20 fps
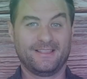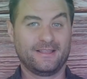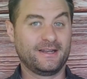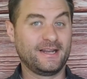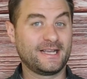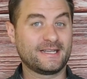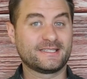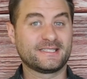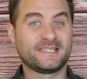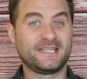The
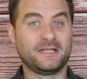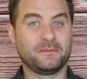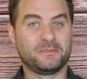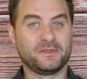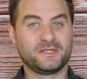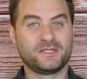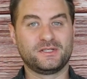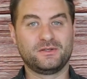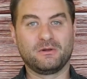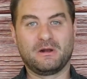next tip
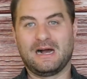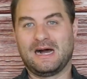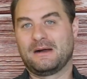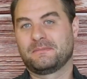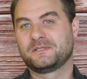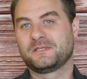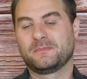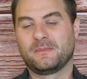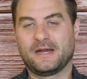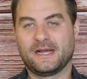is to
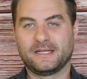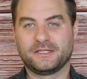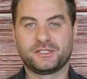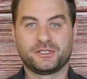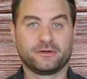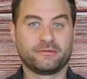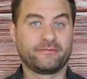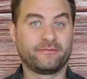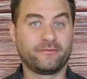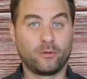
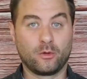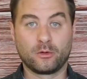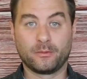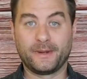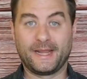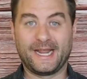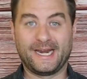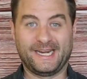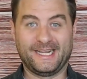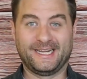optimize your
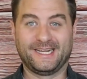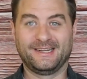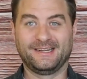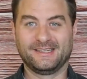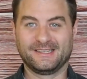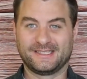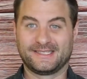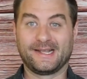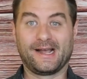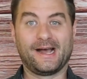formatting and
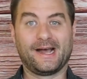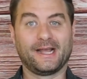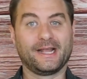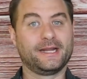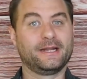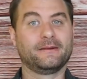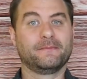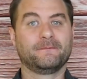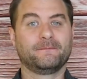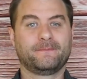
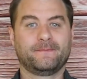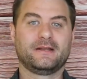design.